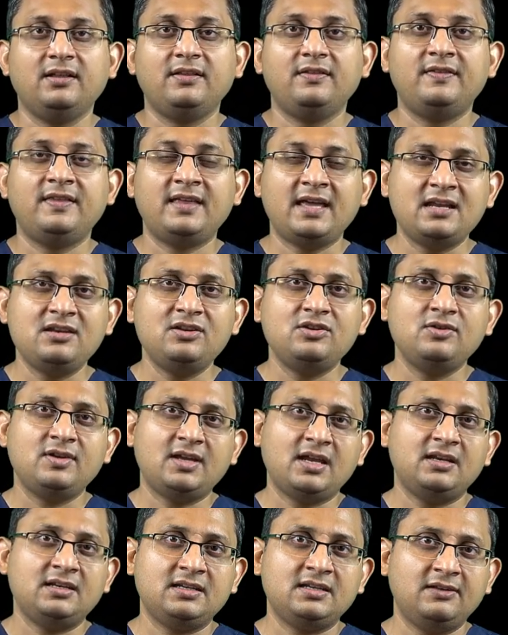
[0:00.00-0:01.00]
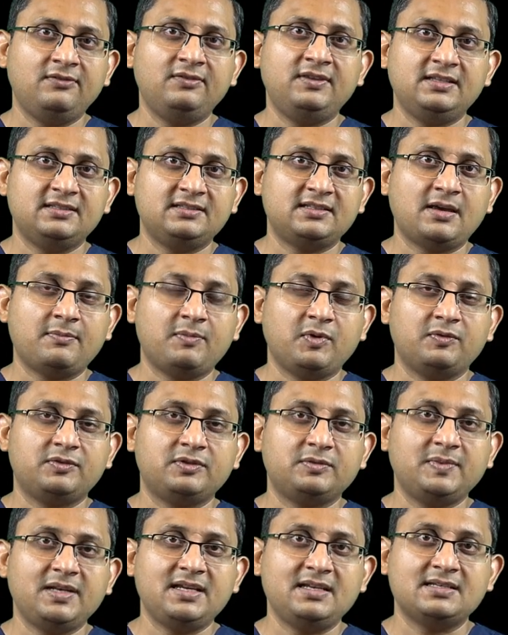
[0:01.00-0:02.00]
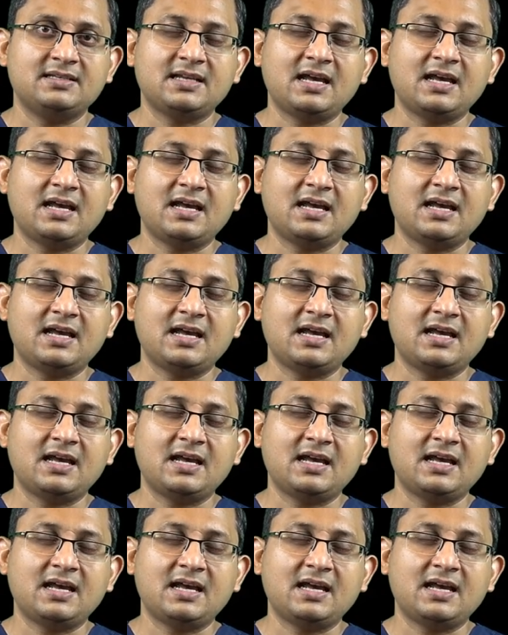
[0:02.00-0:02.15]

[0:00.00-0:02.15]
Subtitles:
then you can give this type of splint.